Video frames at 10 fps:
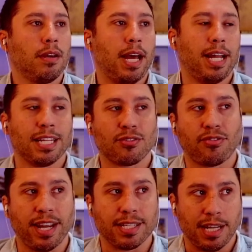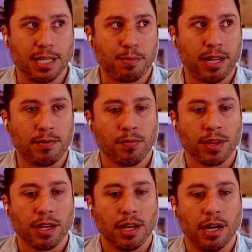And let's face it, it's been,
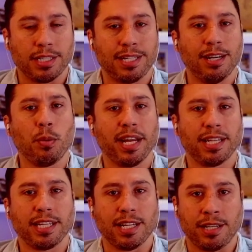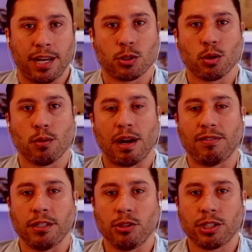until we hit the Industrial
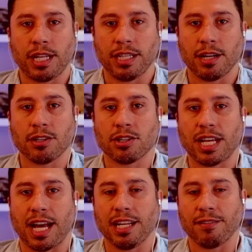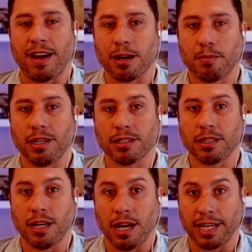Revolution and the understanding of how to build
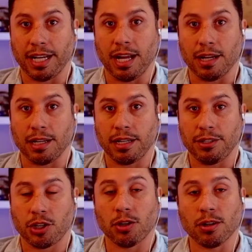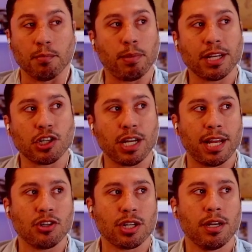an internal combustion
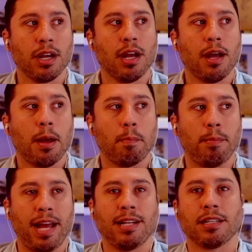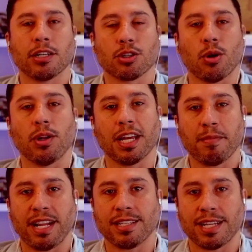engine, controlling
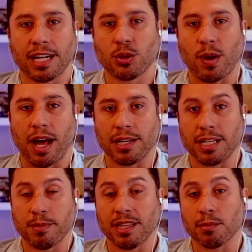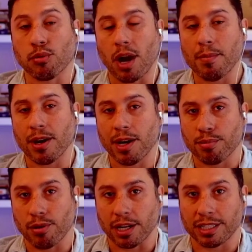men's sexuality has been the primary
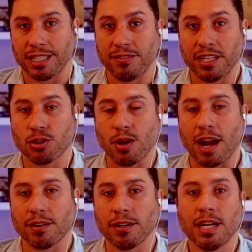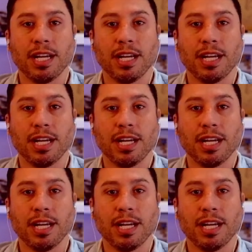productivity driver